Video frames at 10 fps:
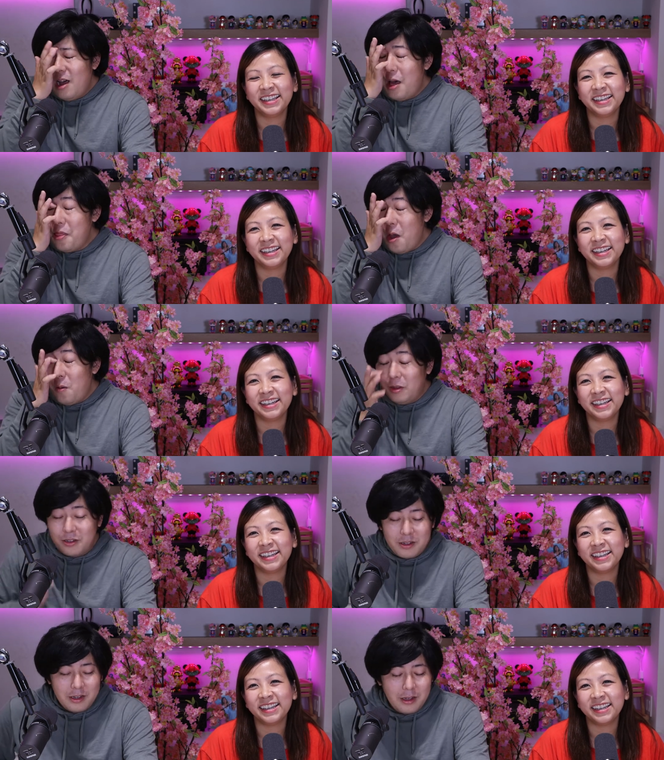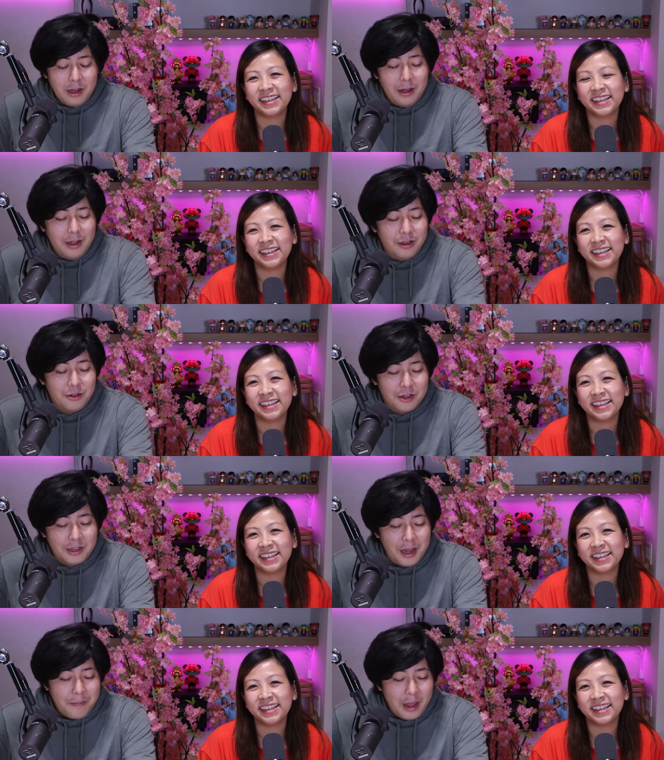Speaker 1: I thought it was uh,
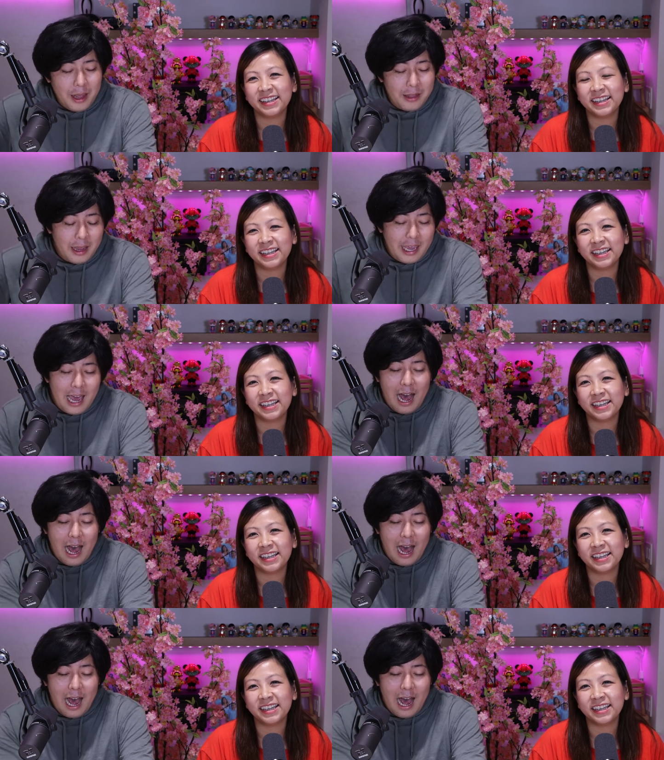interesting. And he